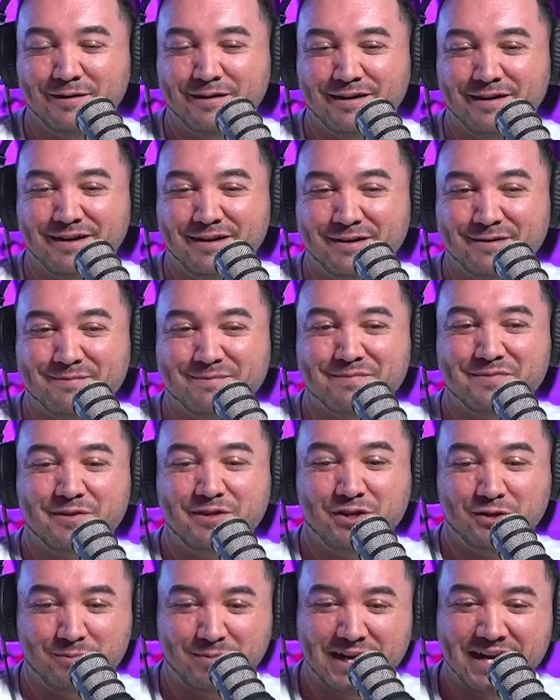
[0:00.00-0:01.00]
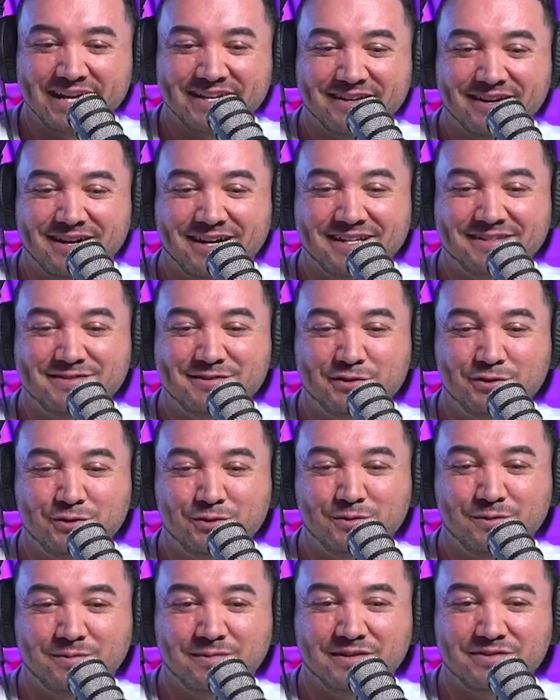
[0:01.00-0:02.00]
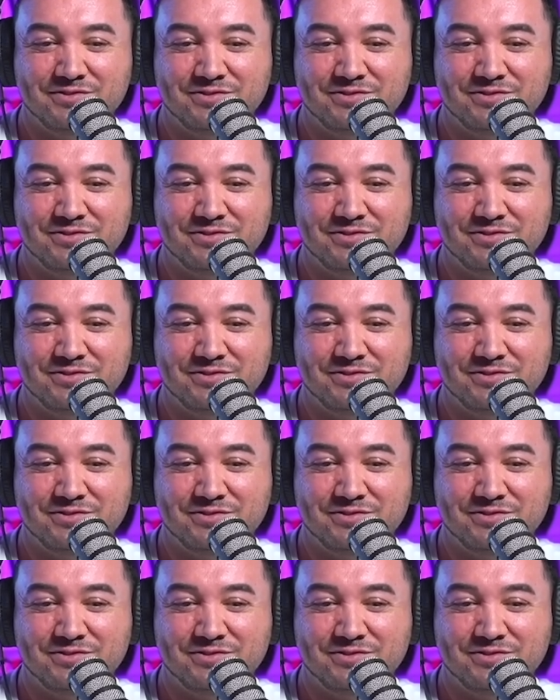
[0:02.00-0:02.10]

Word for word: um, you know, by God to